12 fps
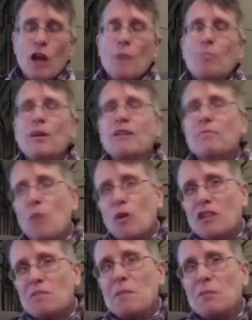But
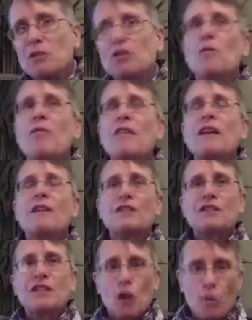most people don't think of a
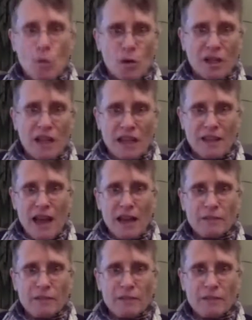ceremony like that.